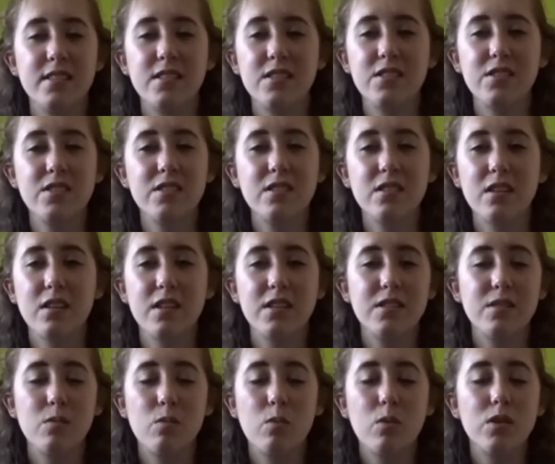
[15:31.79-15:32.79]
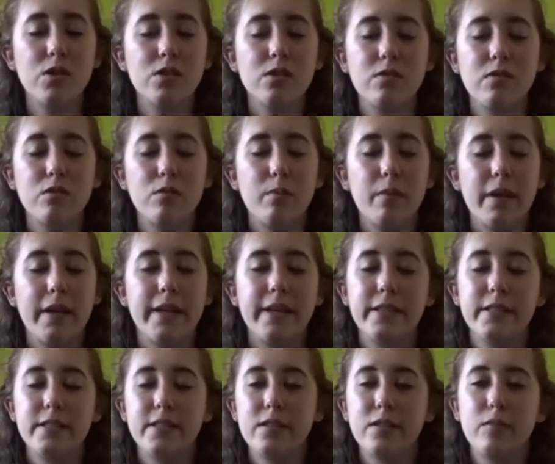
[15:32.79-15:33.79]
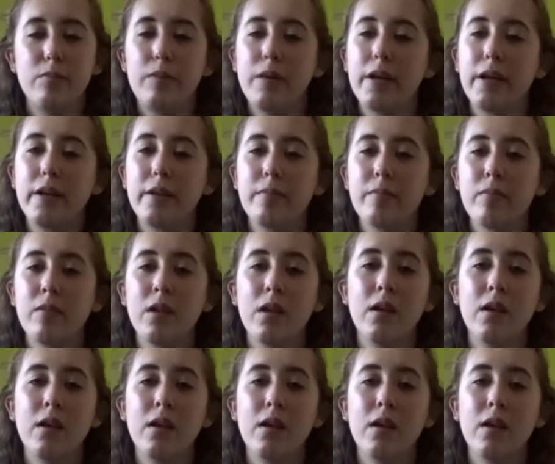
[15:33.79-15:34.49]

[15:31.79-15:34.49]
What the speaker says: It's a wonderful place to be.